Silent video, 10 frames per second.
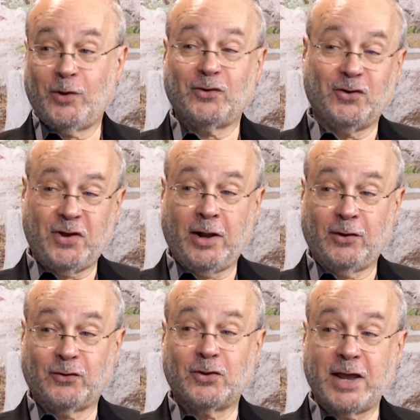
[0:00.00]
to tell us
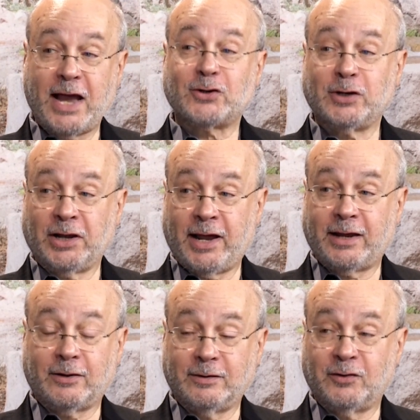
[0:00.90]
that they actually like
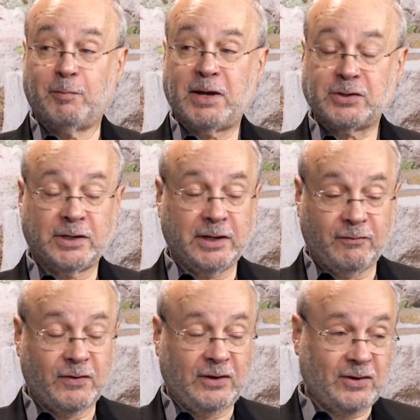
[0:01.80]
it, especially if
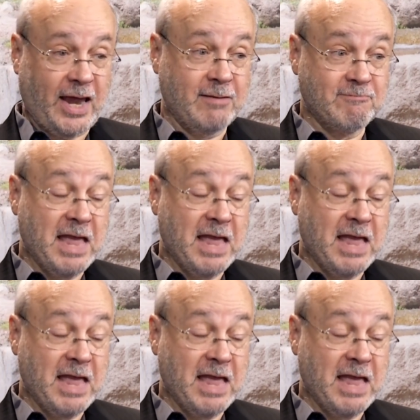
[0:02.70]
they say,